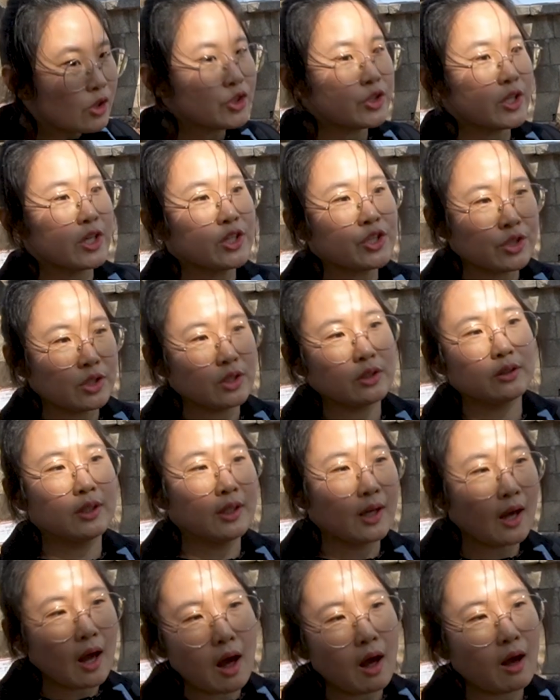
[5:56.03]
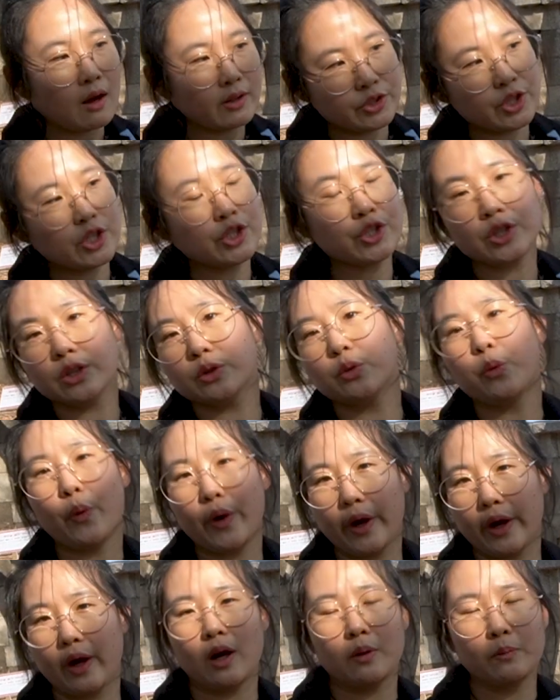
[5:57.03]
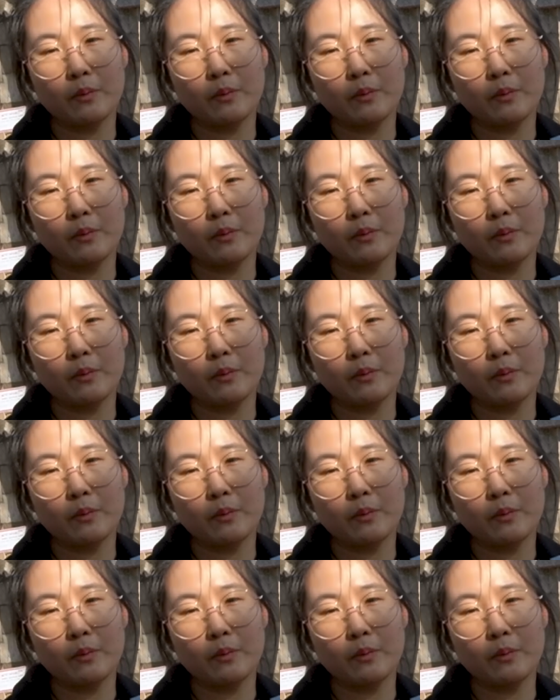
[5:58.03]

she should wear